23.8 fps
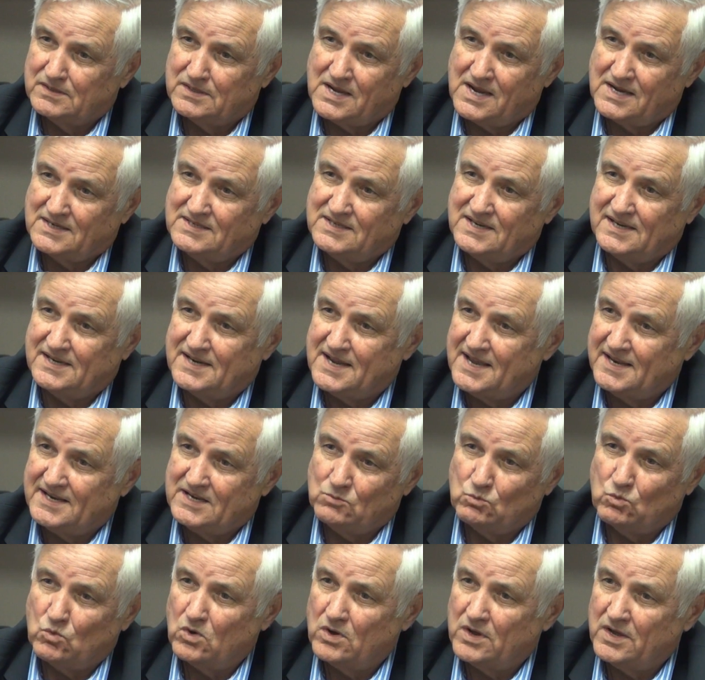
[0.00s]

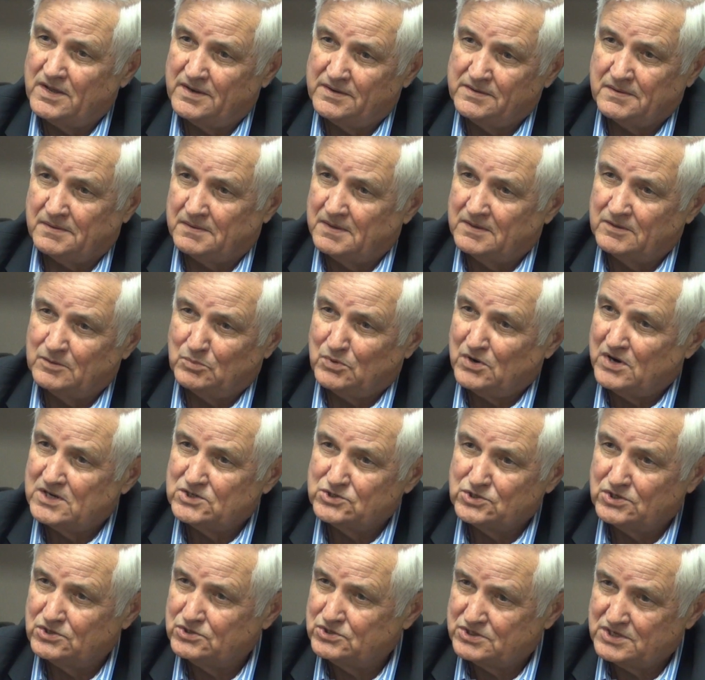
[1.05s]
1981, the
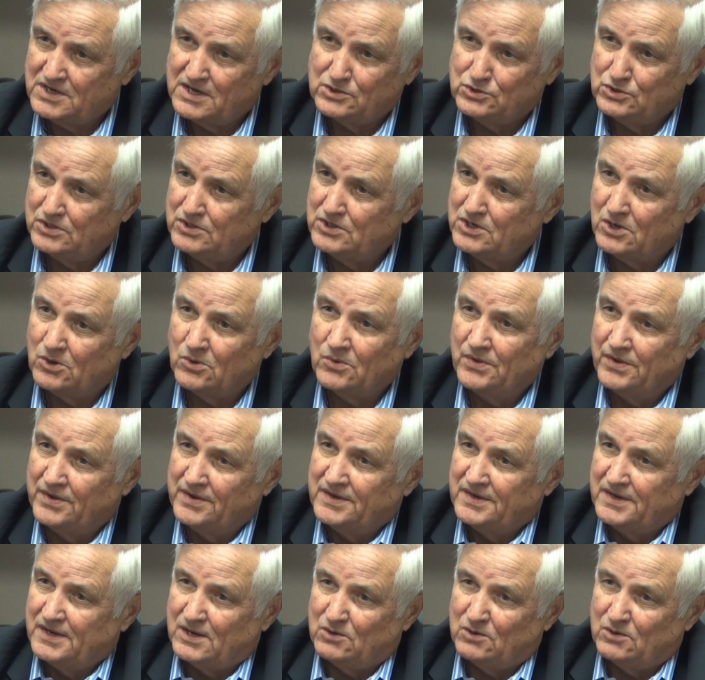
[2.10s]
president said, you know,